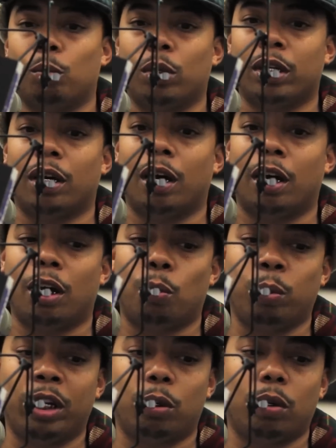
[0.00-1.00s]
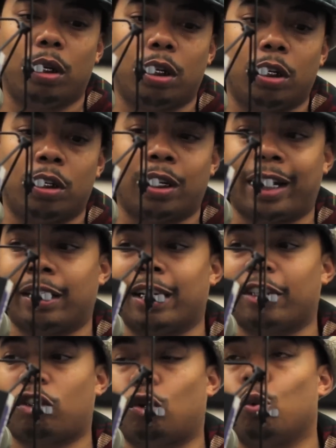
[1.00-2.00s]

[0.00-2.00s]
when uh, we, like next two